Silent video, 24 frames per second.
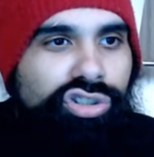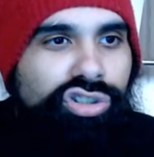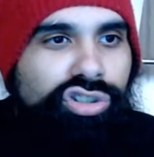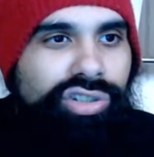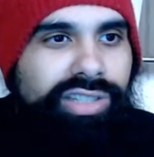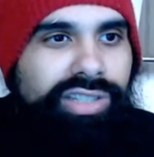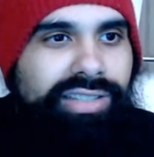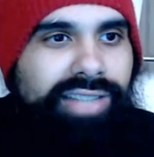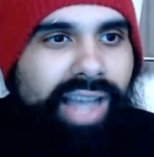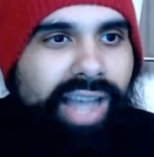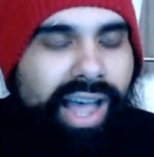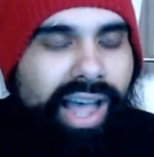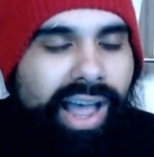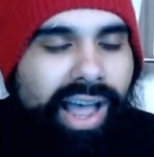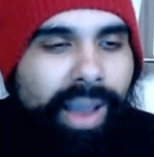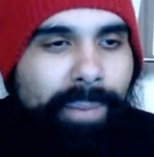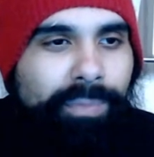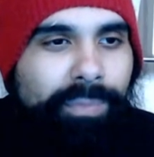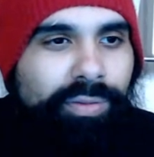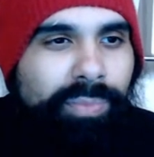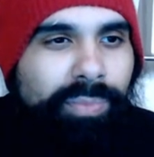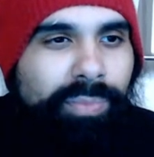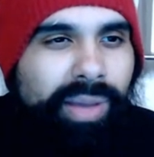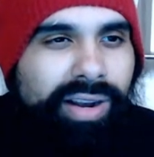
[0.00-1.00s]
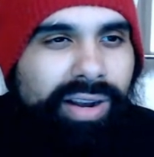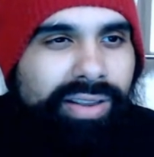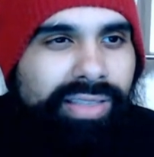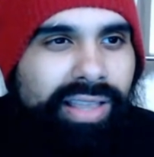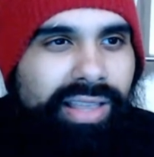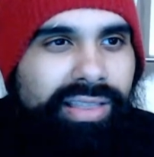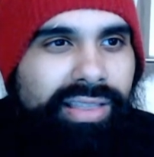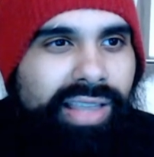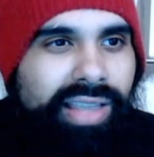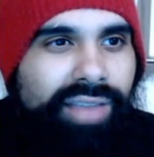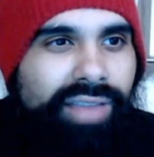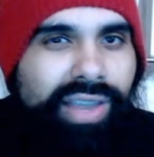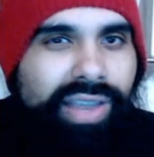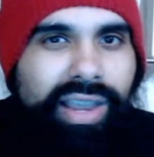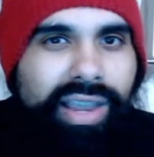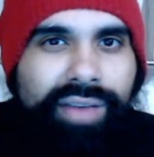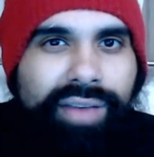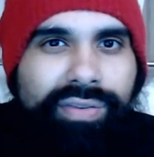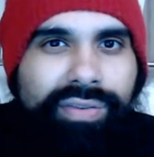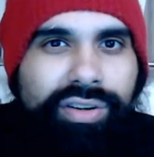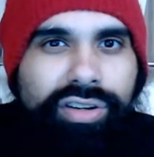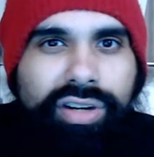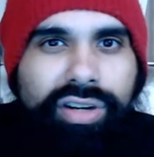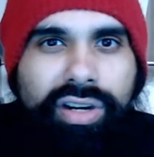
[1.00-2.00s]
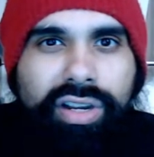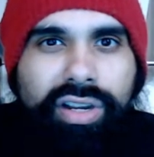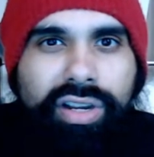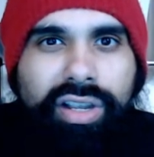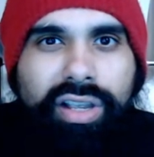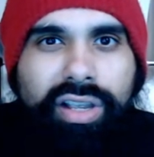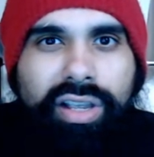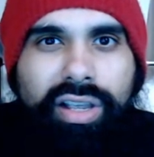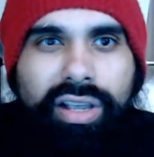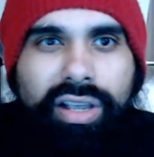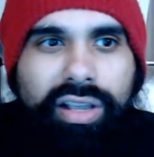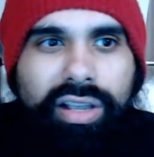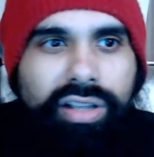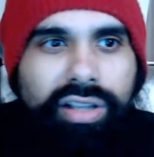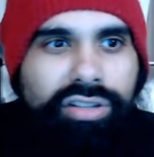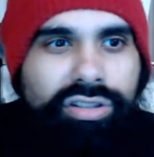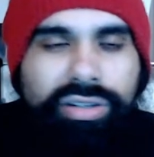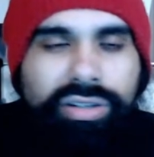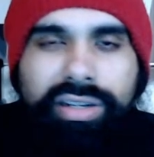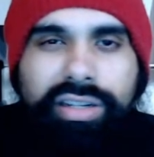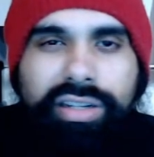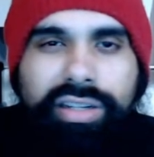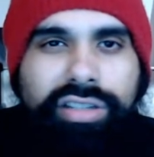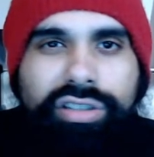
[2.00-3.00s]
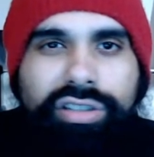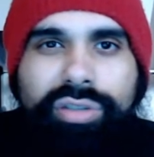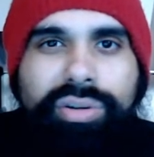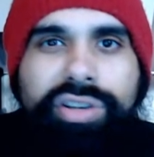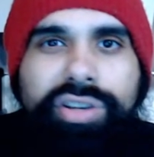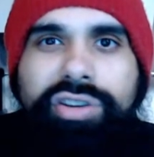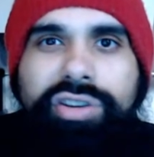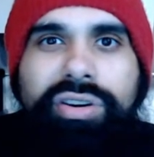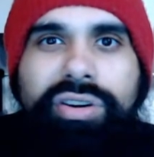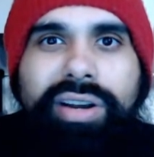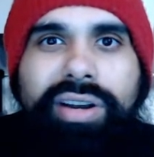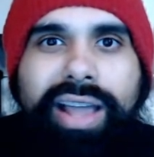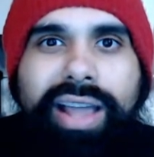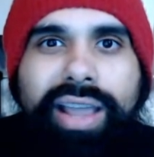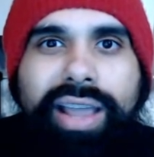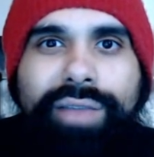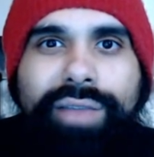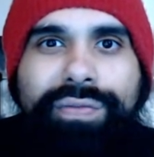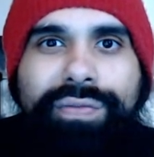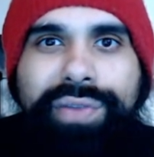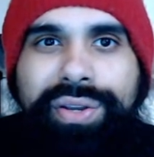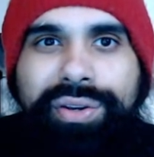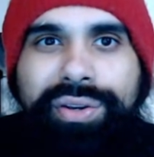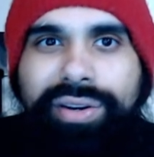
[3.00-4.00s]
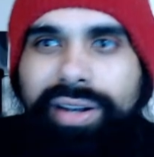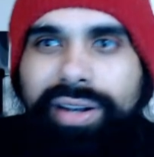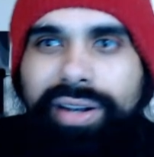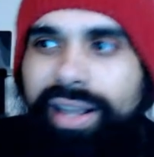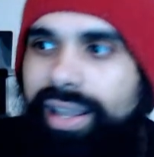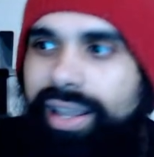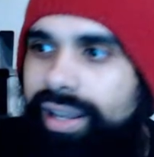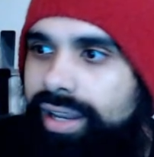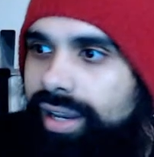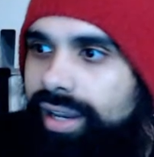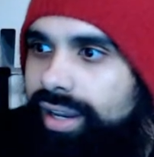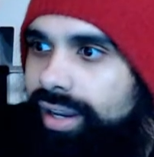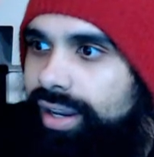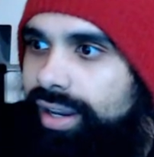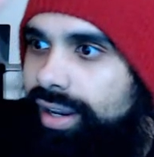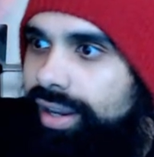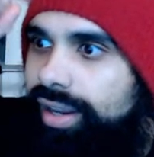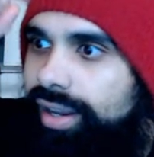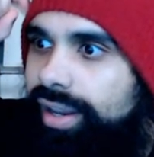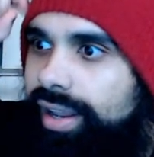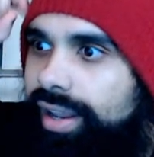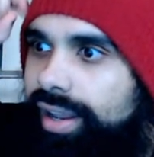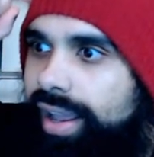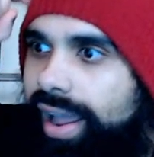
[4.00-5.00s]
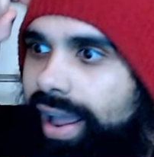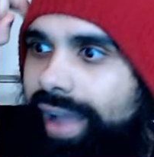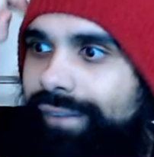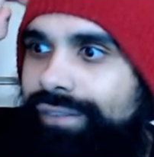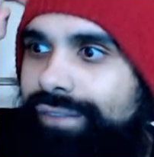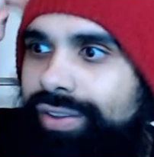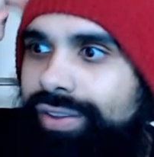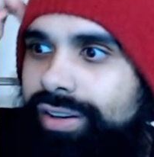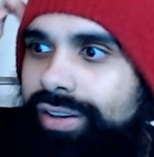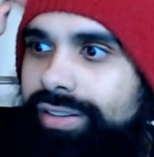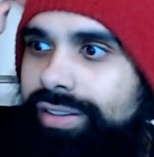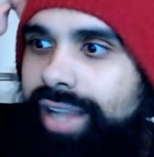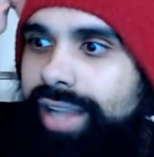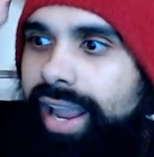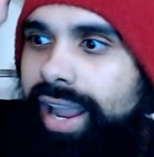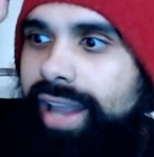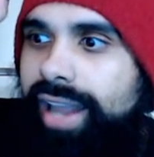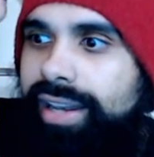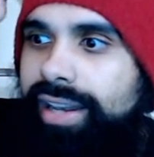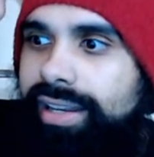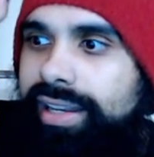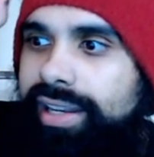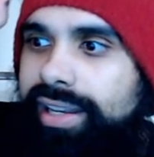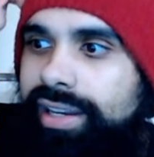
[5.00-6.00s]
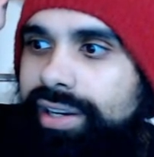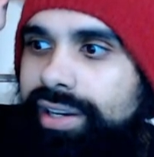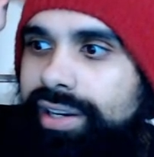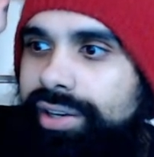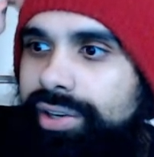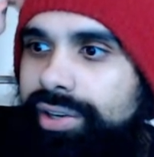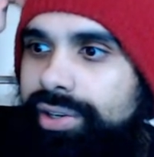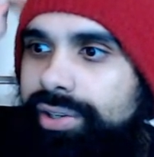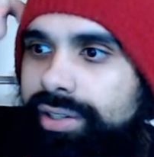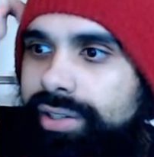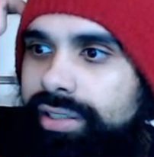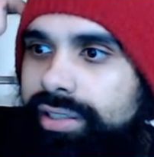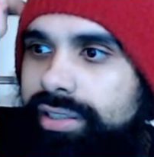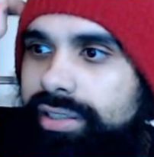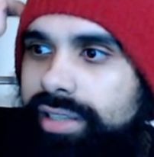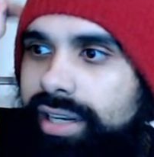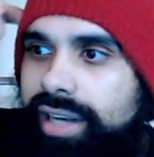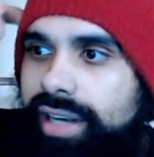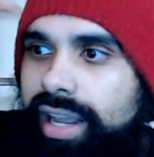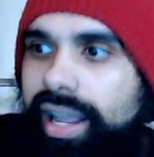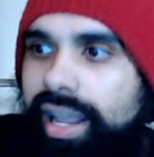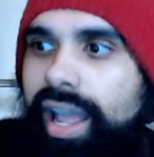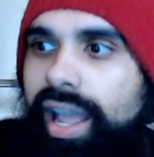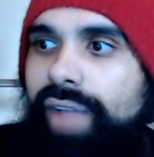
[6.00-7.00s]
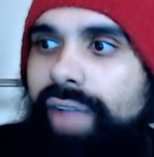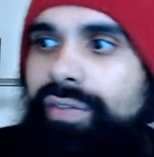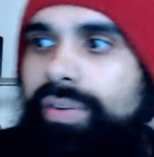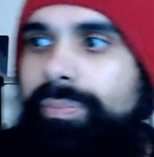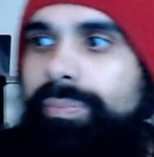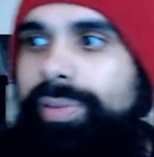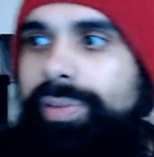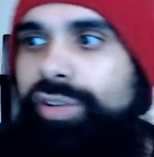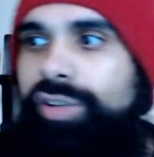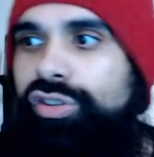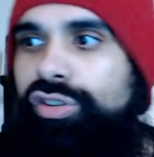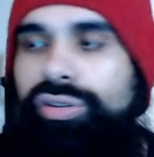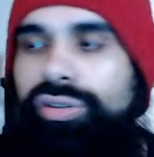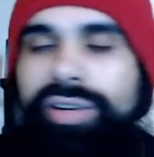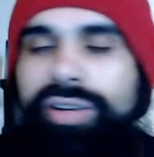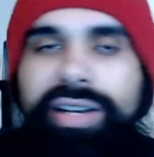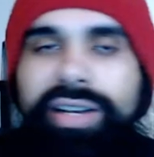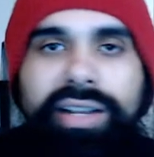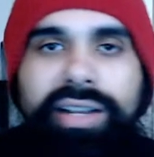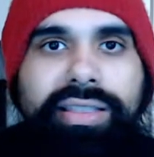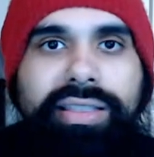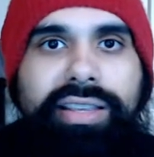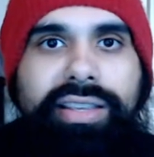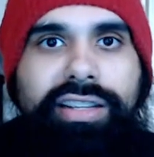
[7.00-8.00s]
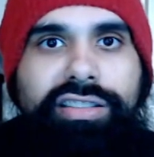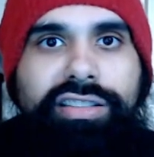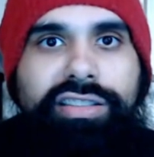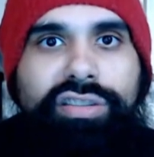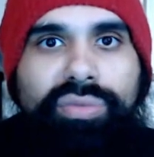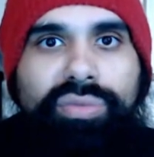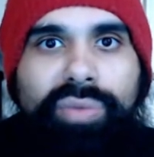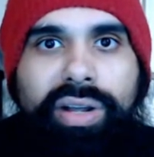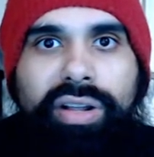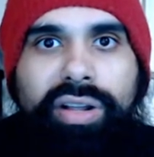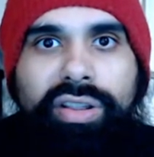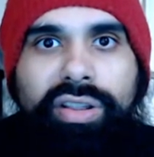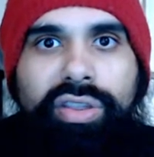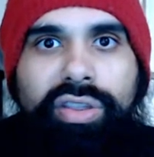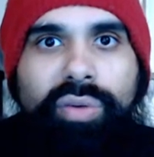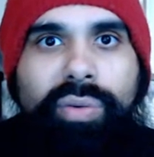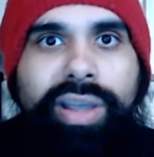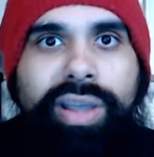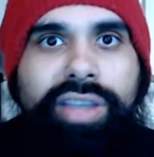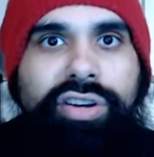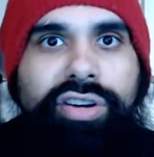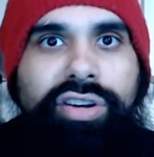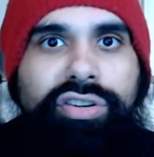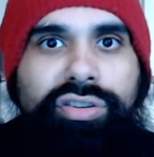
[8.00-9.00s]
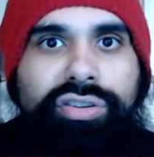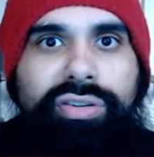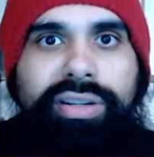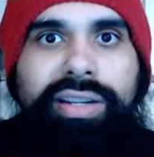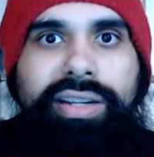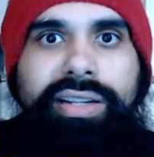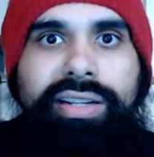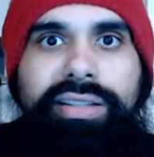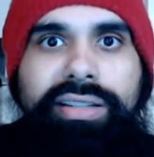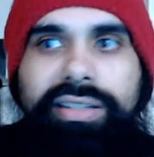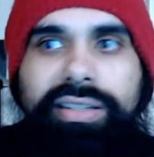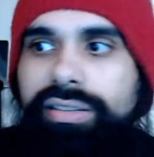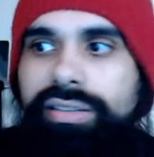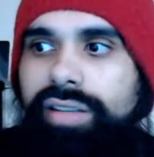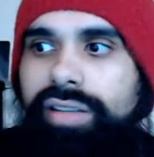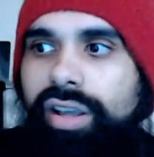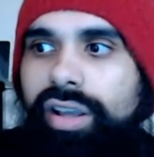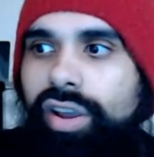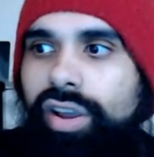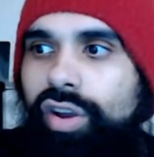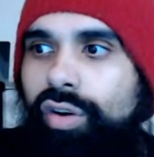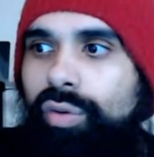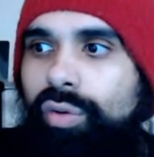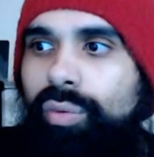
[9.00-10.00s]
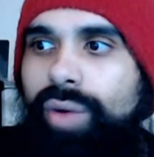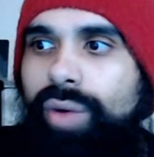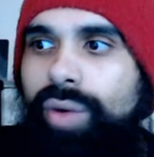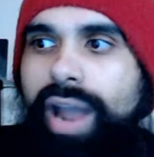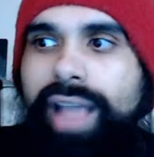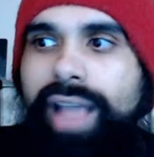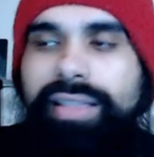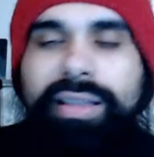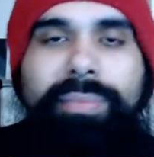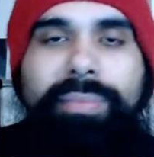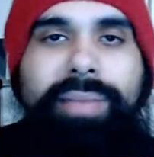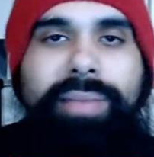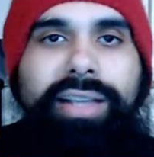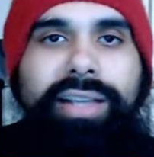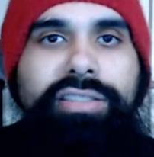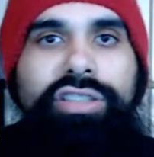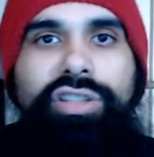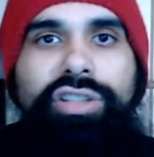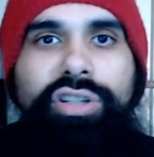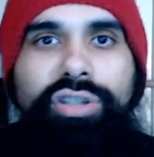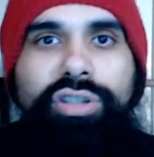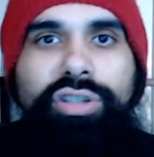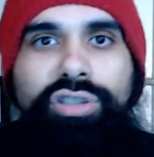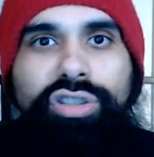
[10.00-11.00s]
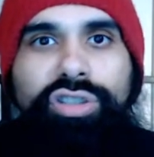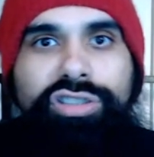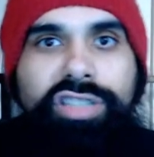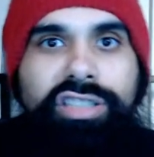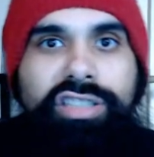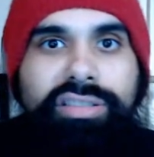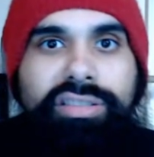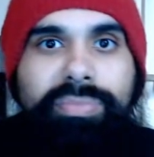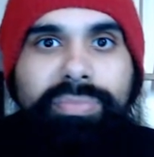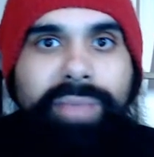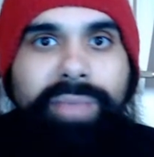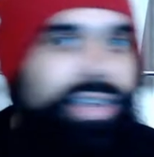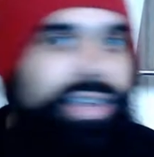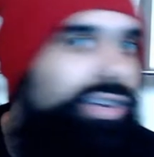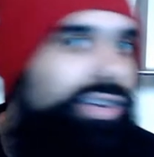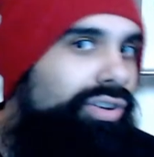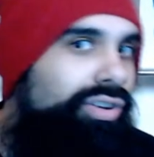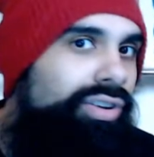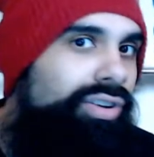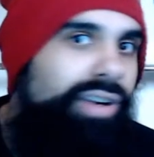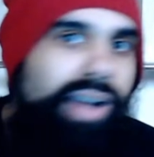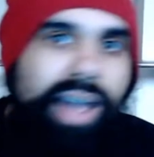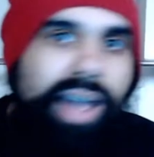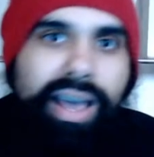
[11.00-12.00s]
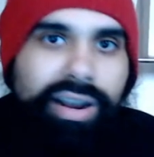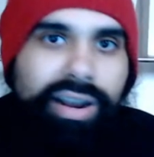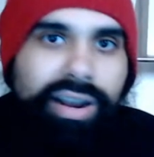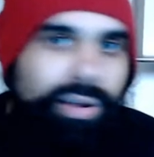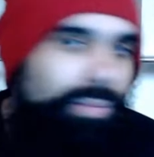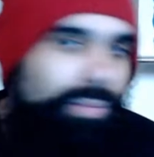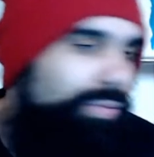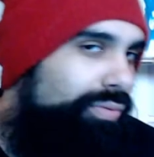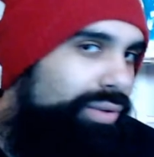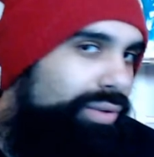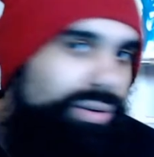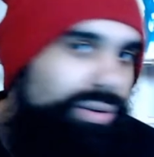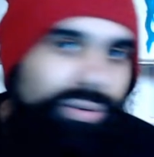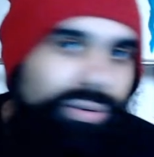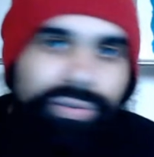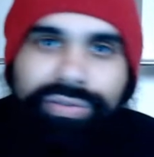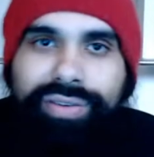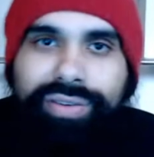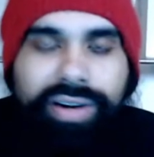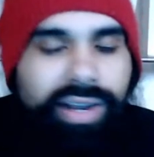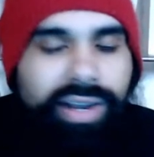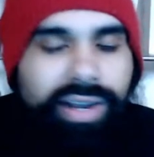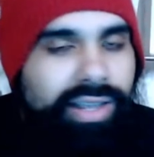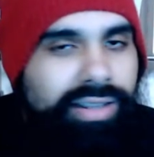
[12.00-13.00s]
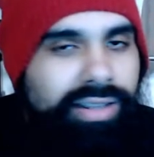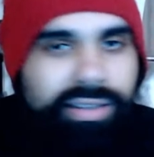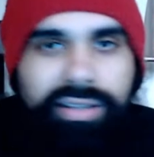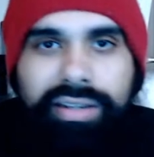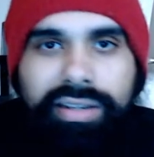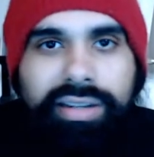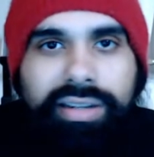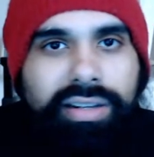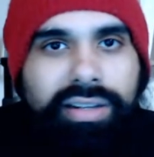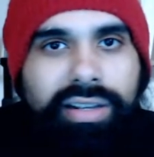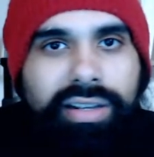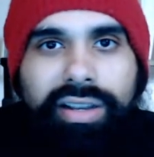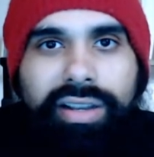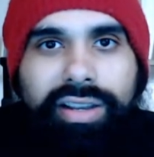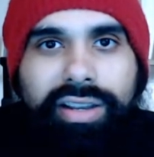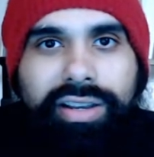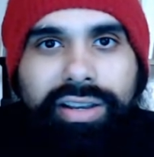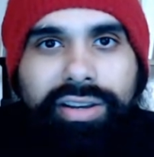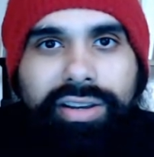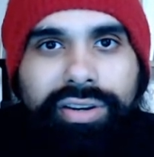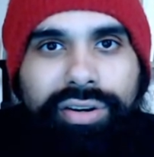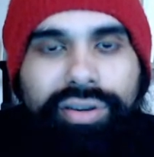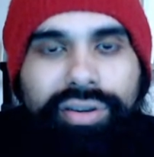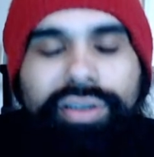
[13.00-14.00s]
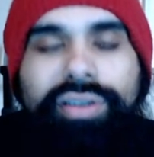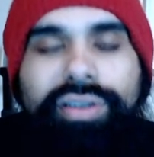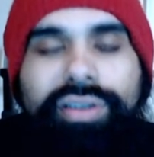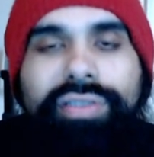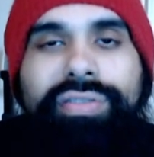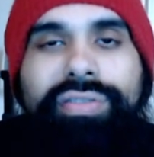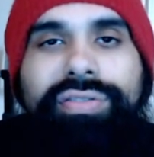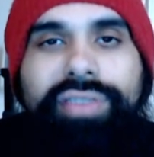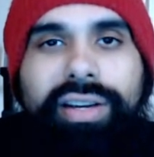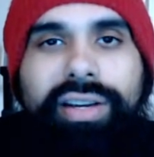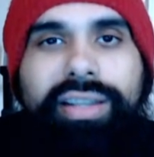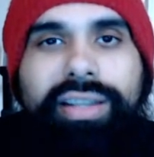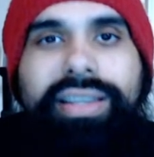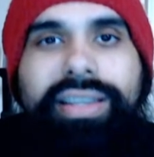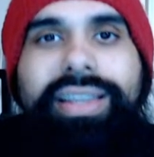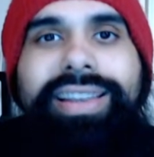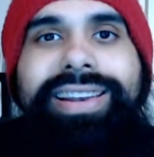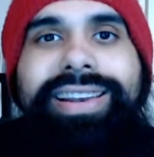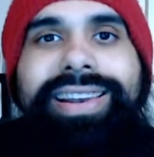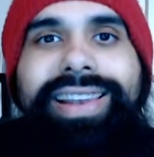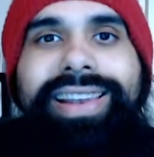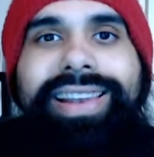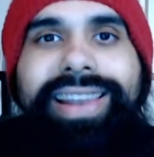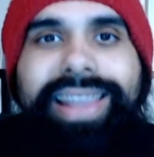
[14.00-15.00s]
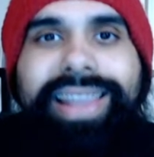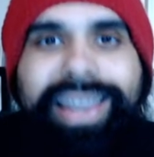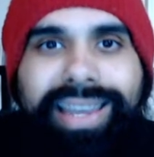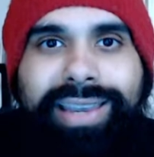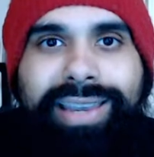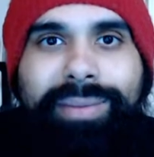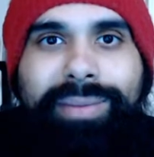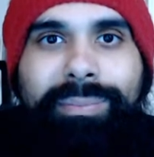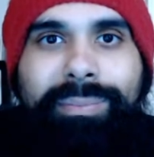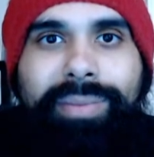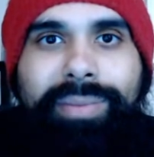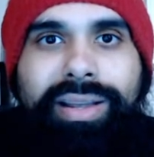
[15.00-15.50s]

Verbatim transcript: times better than they've ever treated you in your life. And you're like, after ten years and I haven't been treated this well, the way you're treating this random ass girl you just met, you're not a real friend. You're a fucking lame